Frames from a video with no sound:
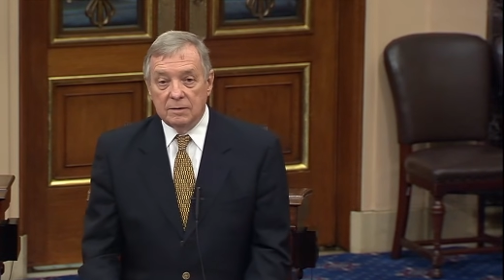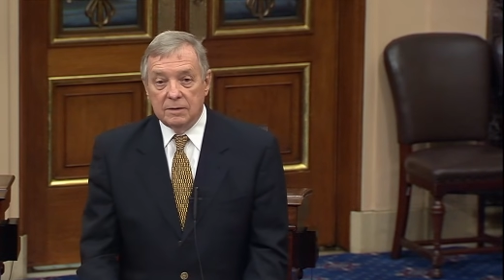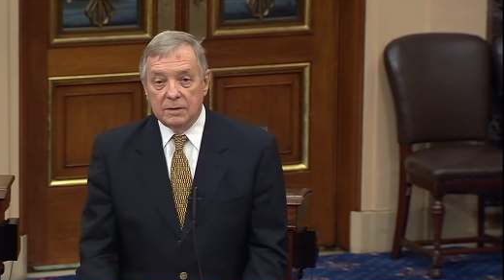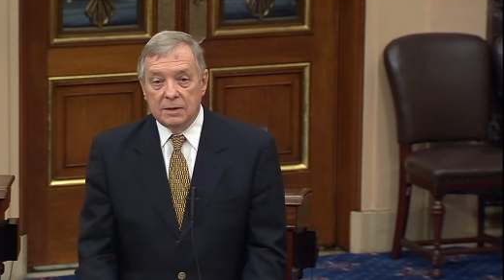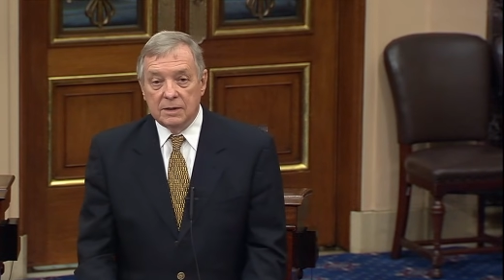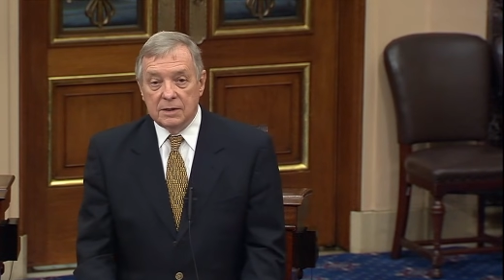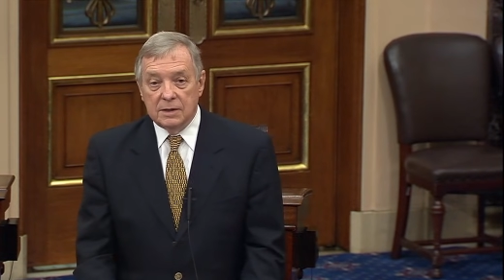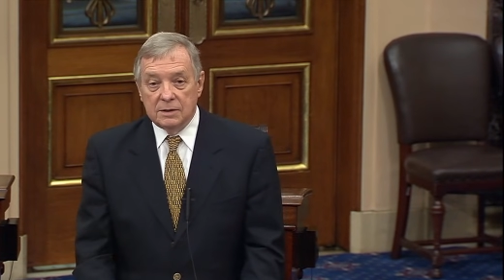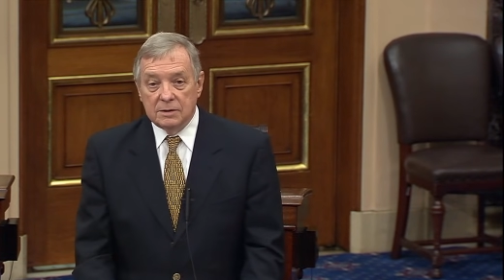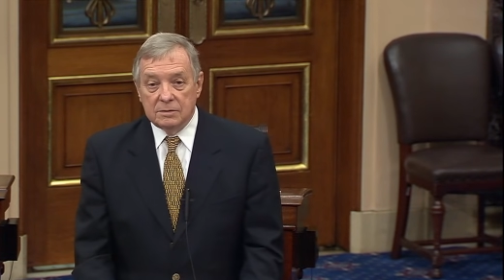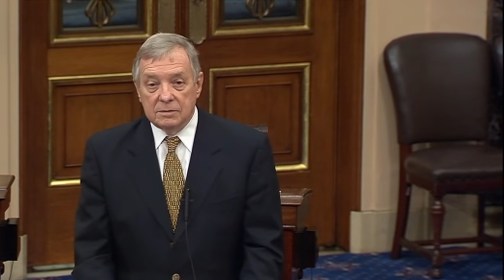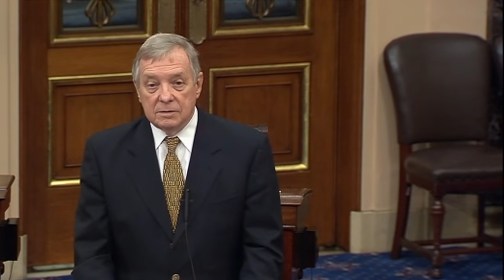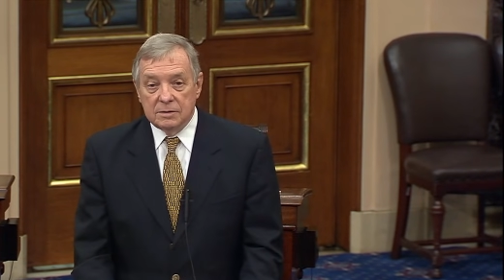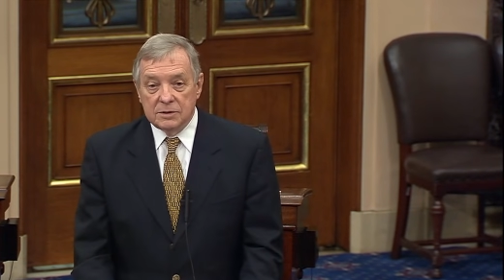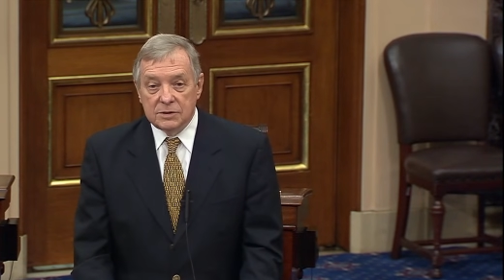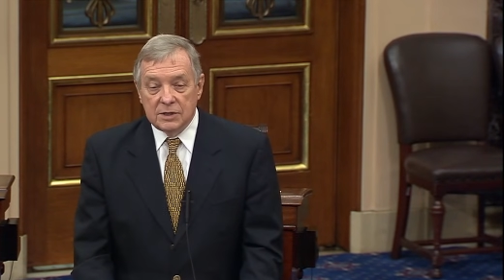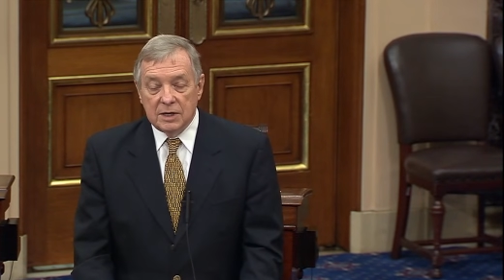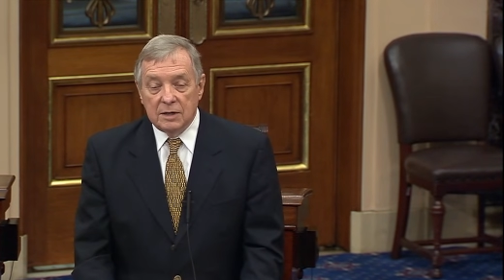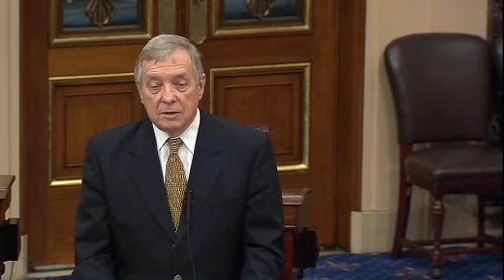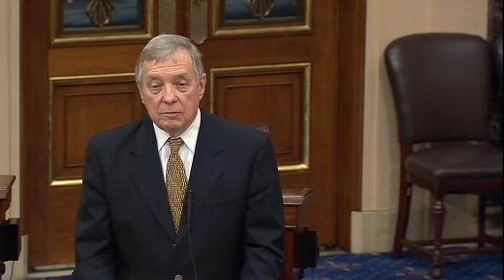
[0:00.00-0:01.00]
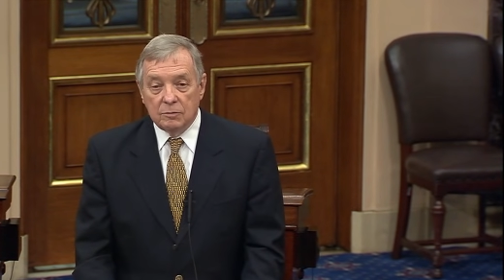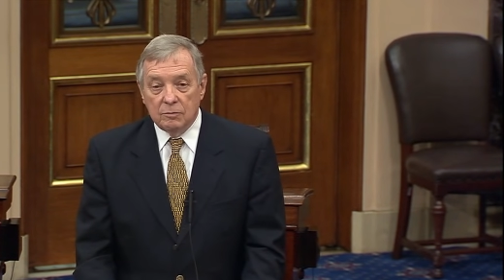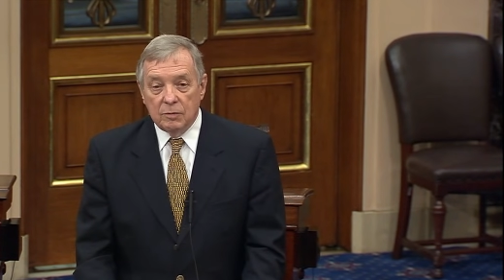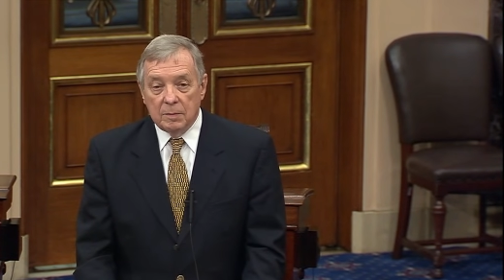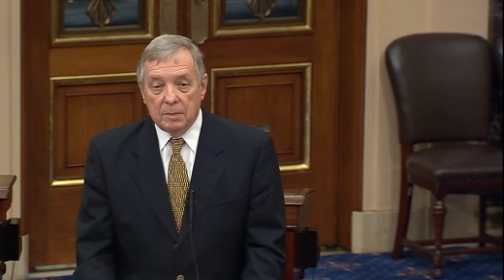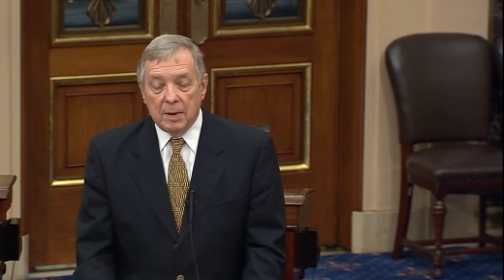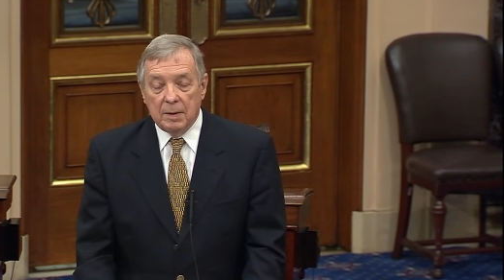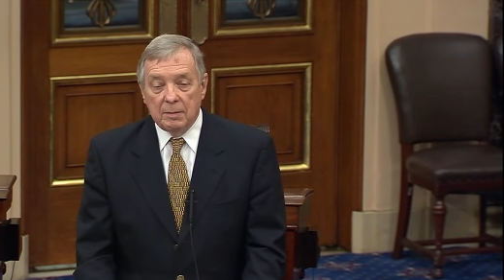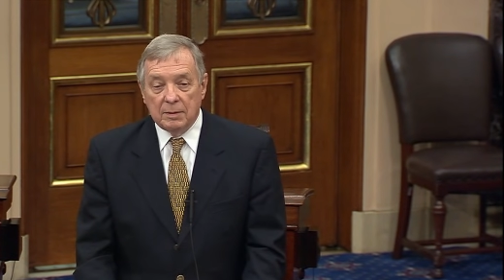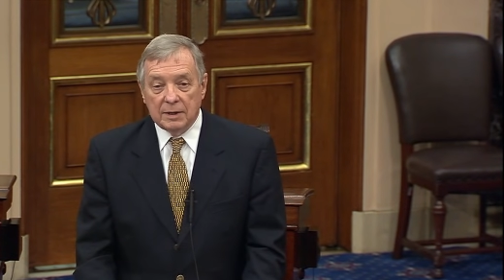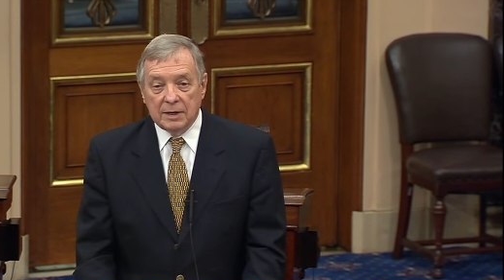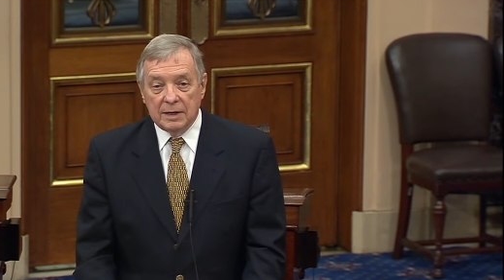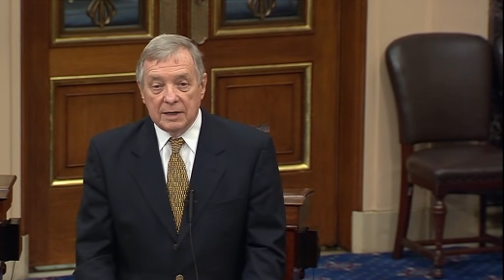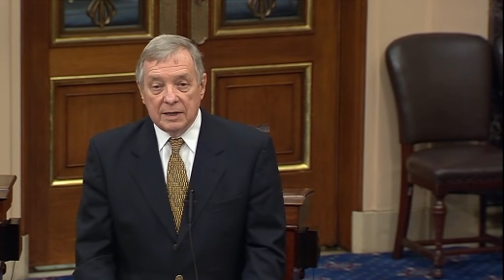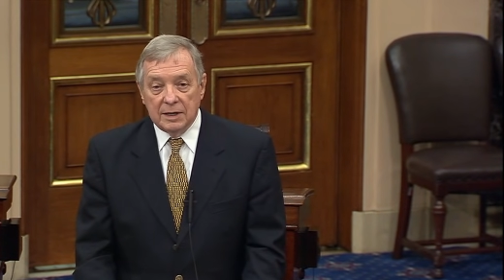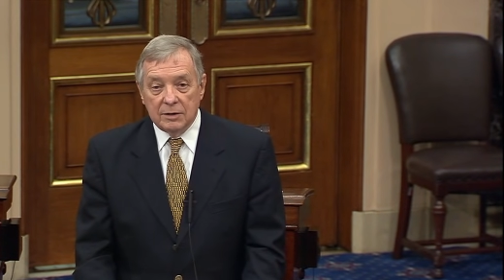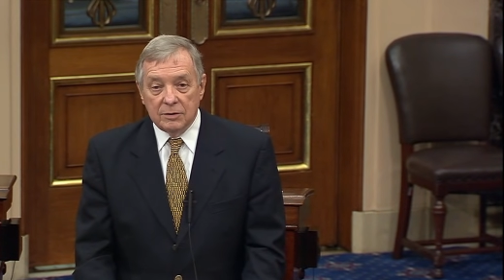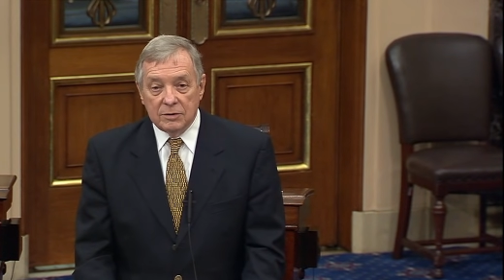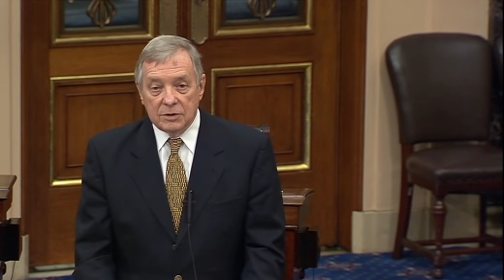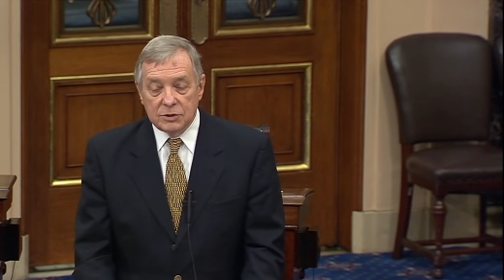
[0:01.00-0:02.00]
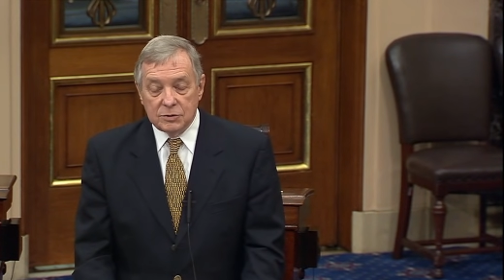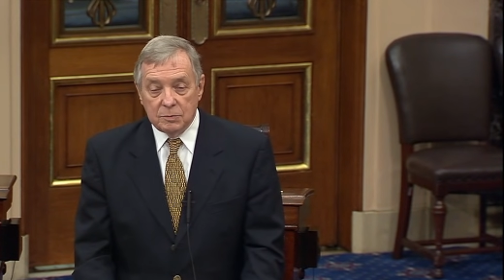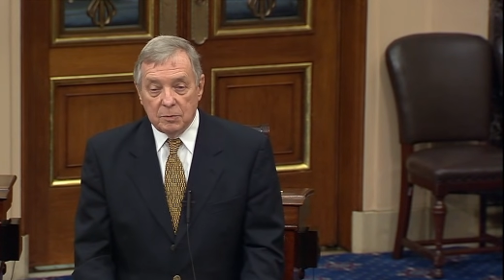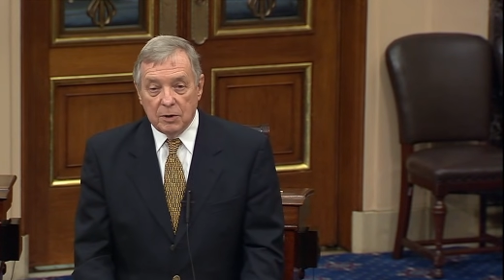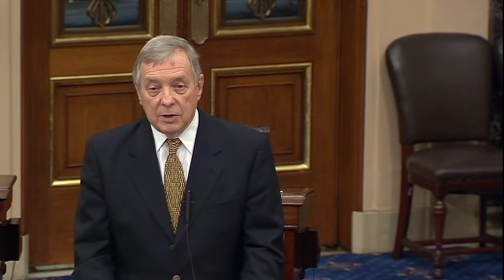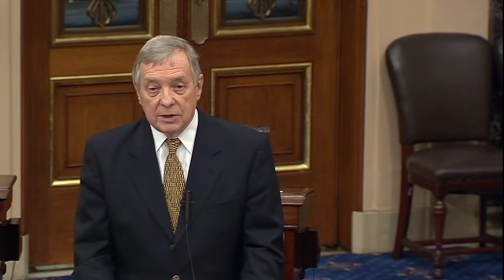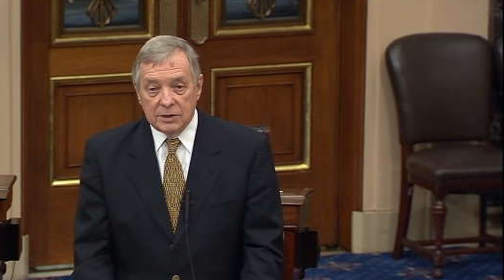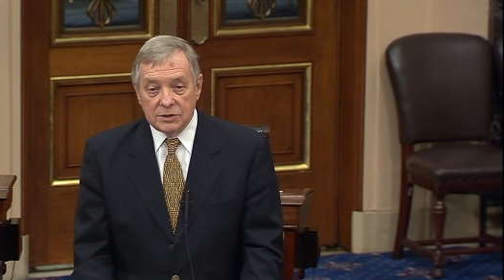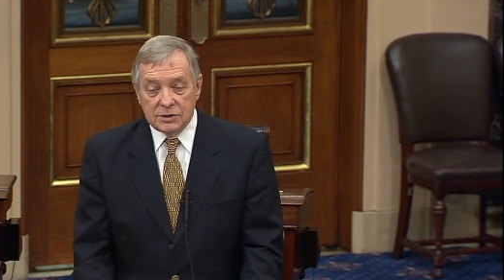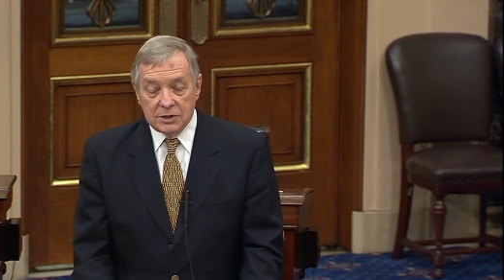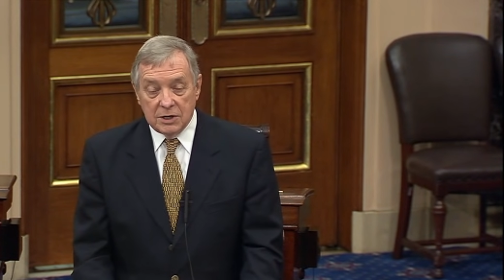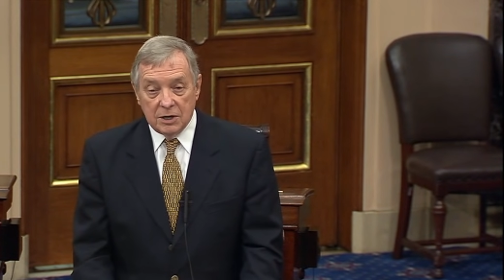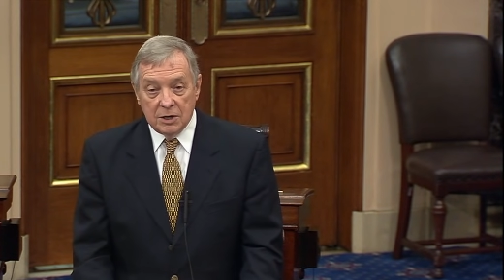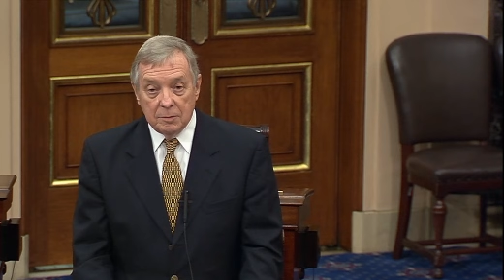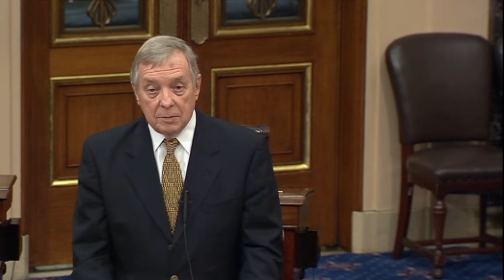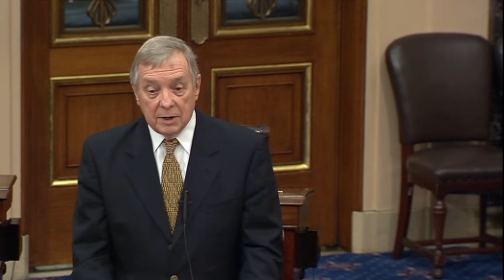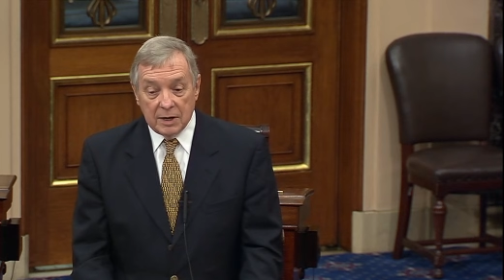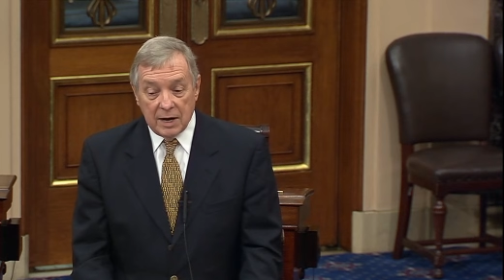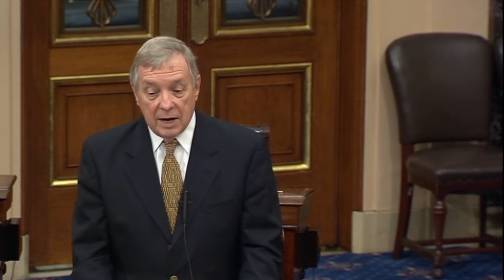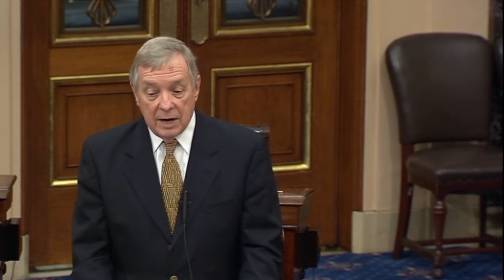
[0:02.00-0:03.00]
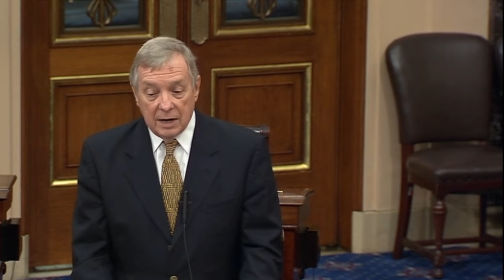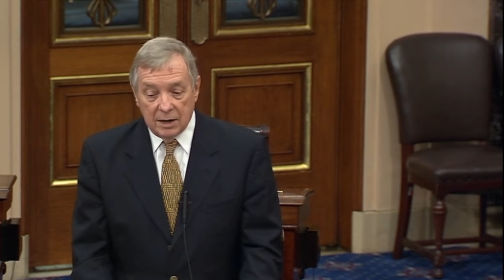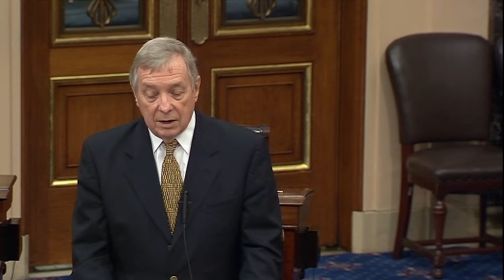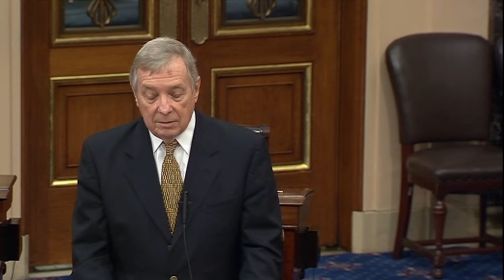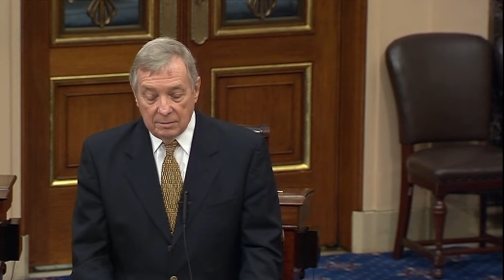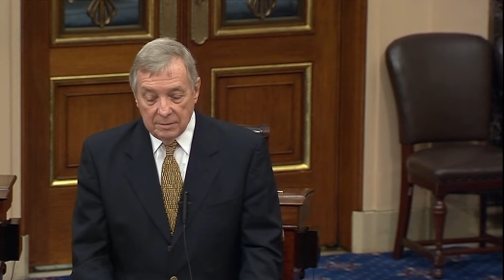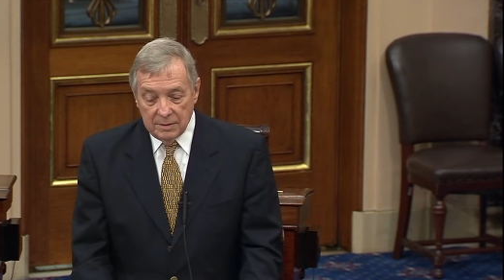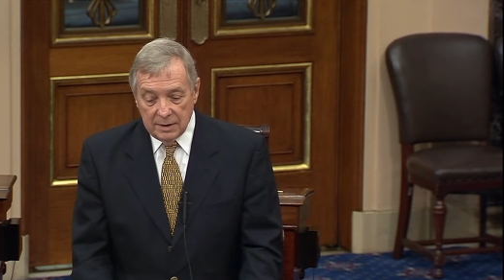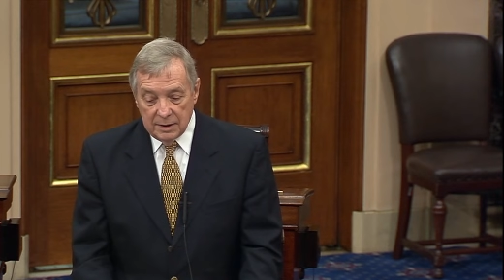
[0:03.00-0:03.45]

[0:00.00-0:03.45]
the Senate Republican leader this morning, Senator McConnell.